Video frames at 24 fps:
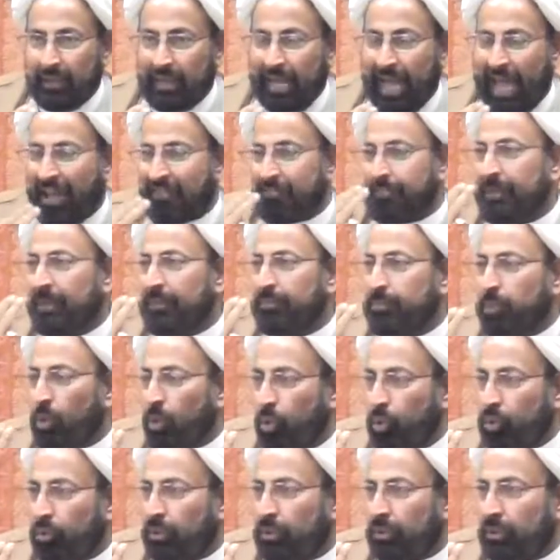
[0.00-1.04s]
have been
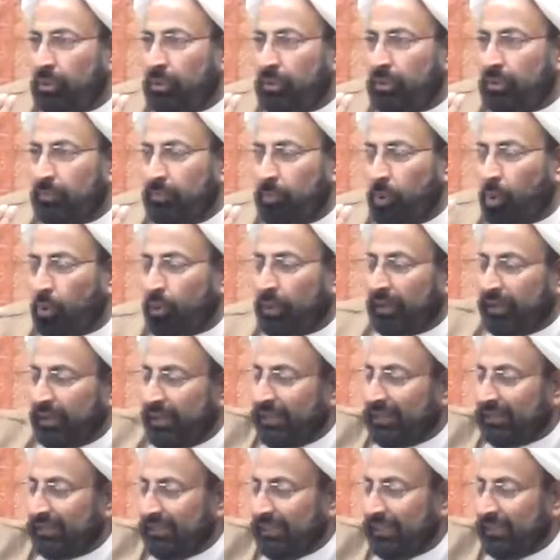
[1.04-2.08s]
broken
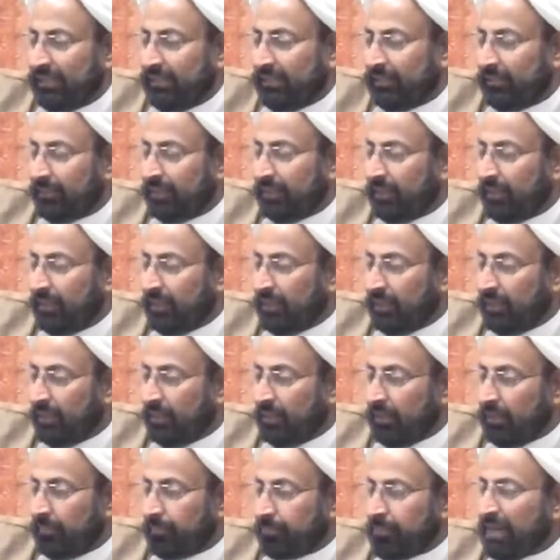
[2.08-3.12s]
in the
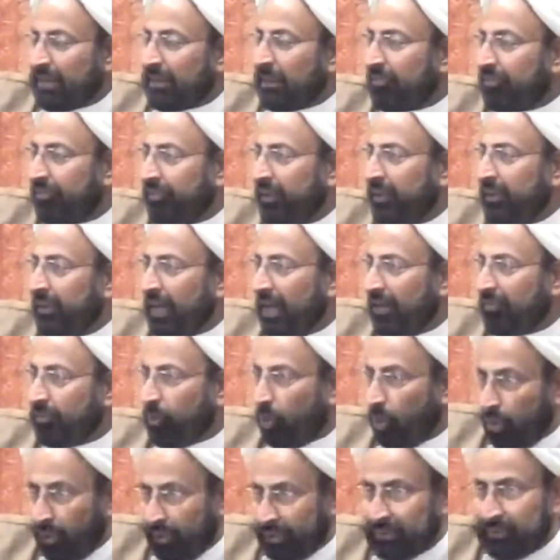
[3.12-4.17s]
battlefield of
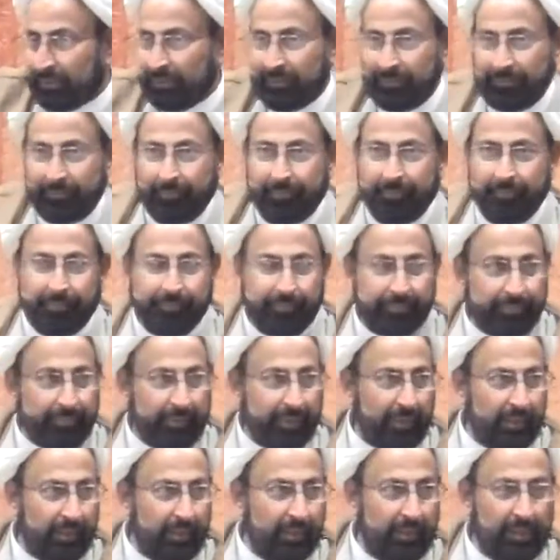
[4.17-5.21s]
Uhud,
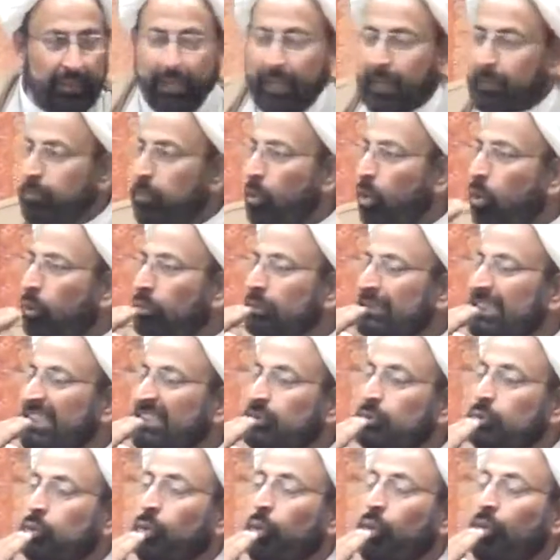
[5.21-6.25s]
he broke
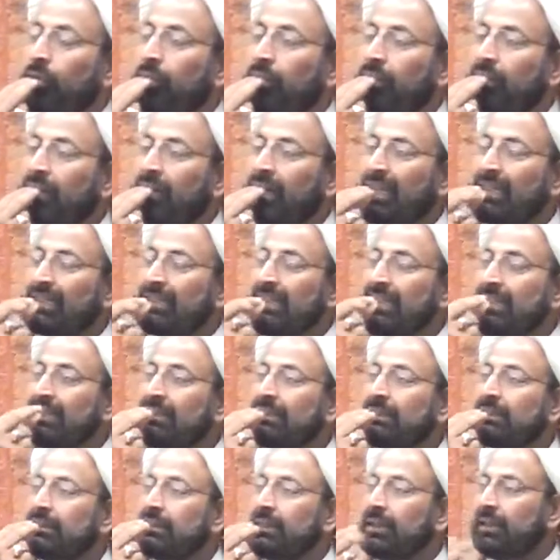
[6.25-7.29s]
these two.
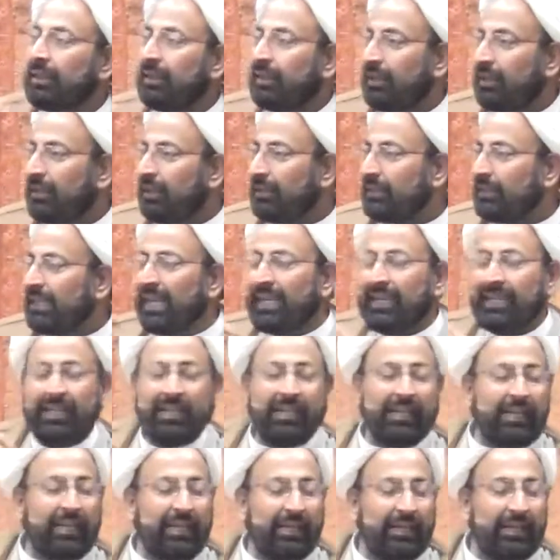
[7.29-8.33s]
Then
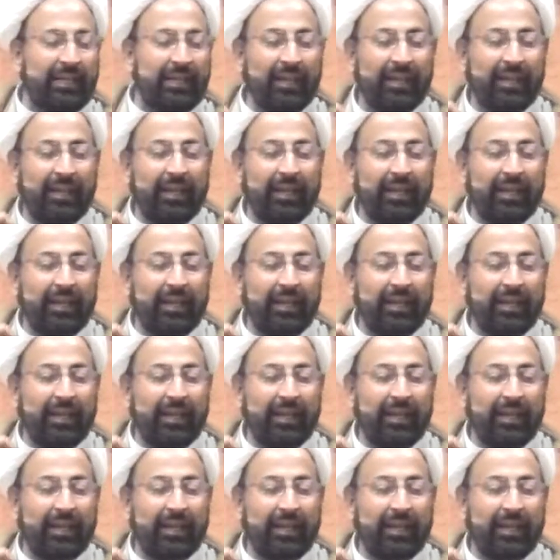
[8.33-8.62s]
he